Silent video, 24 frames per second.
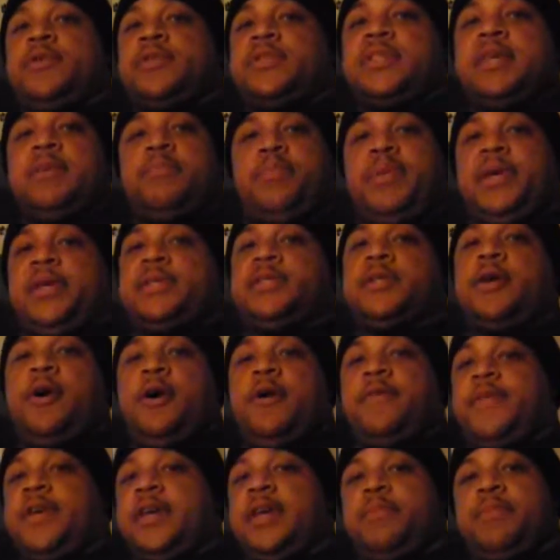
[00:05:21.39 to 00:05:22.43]
send beats
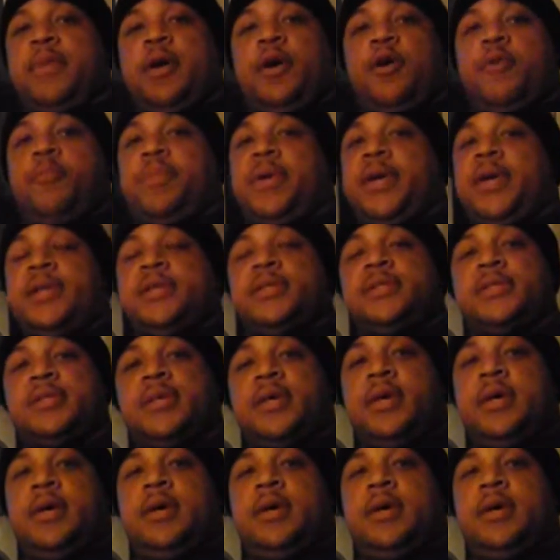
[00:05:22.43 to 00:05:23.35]
off, email beats,